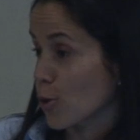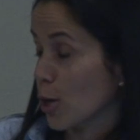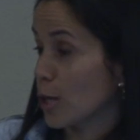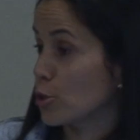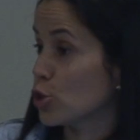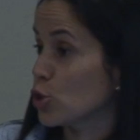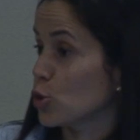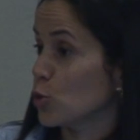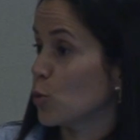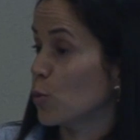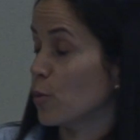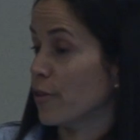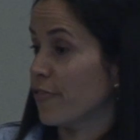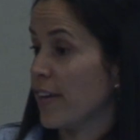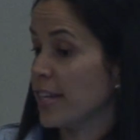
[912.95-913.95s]
gone
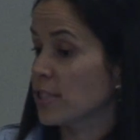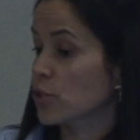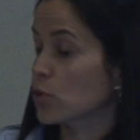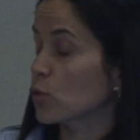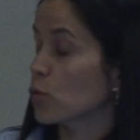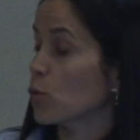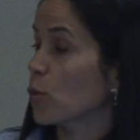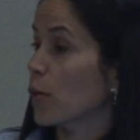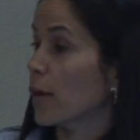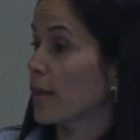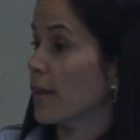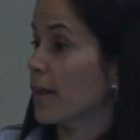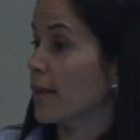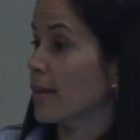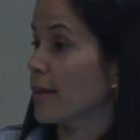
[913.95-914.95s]
to a vet school,
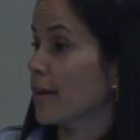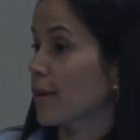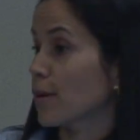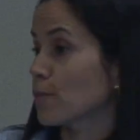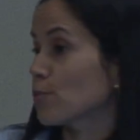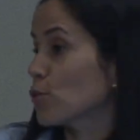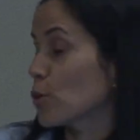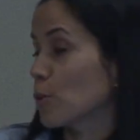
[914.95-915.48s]
and then um,